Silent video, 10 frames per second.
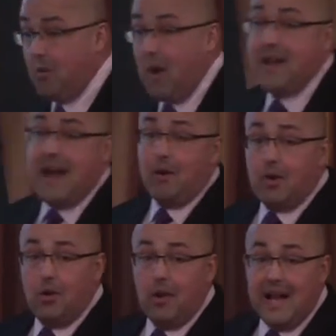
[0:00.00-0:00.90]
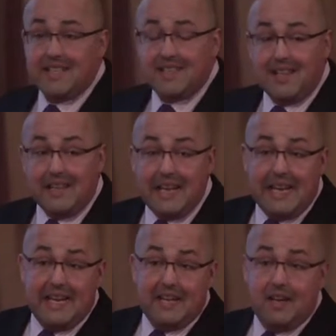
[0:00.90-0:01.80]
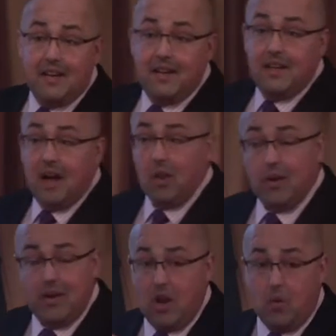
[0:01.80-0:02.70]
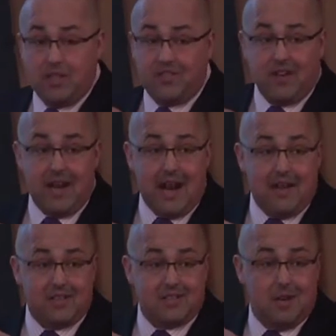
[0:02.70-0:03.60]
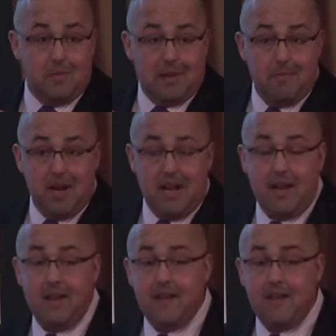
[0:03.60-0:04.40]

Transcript: Right now, Google has the lead, although no one's figured out how this is going to make money.